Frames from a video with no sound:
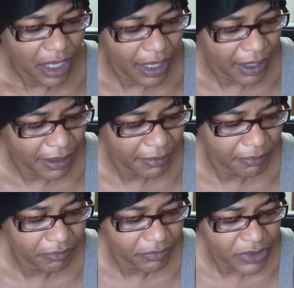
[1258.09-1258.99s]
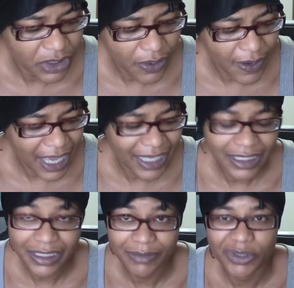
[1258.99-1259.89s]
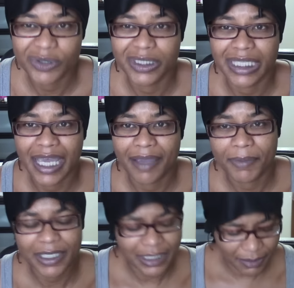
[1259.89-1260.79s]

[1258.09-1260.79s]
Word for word: um, so I ended up doing that because I